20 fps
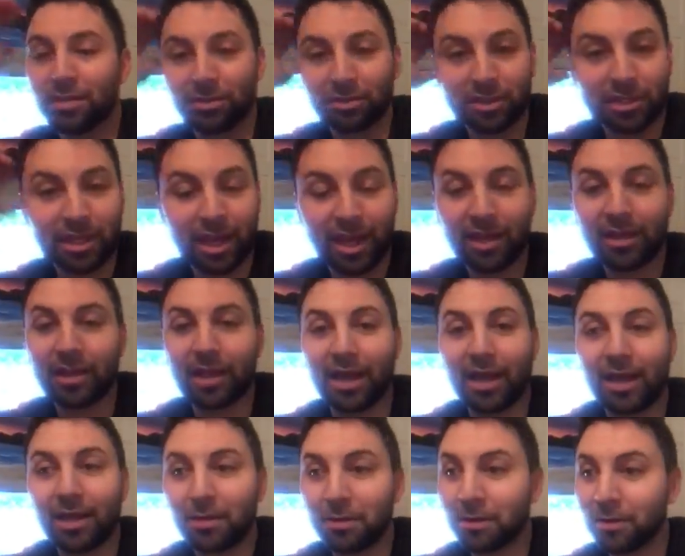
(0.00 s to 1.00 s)
you take
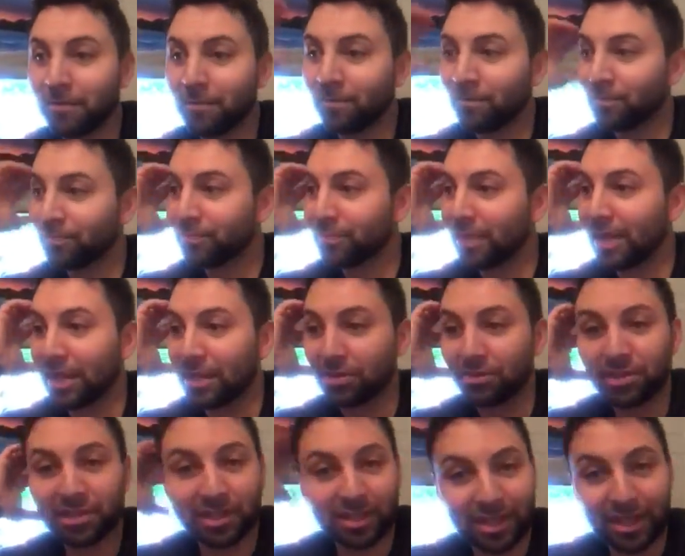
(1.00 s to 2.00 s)
that and
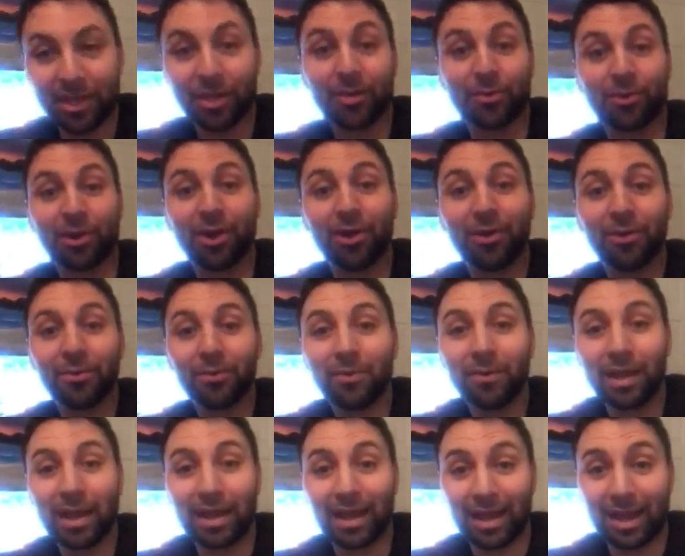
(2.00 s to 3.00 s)
you see it
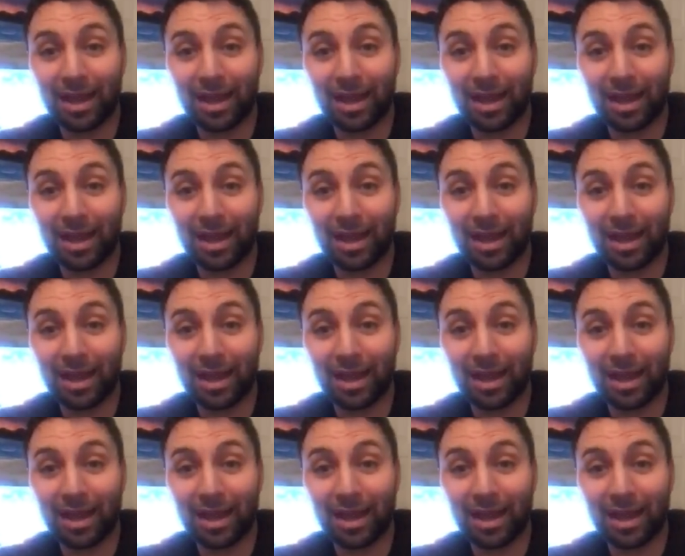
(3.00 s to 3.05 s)
grow,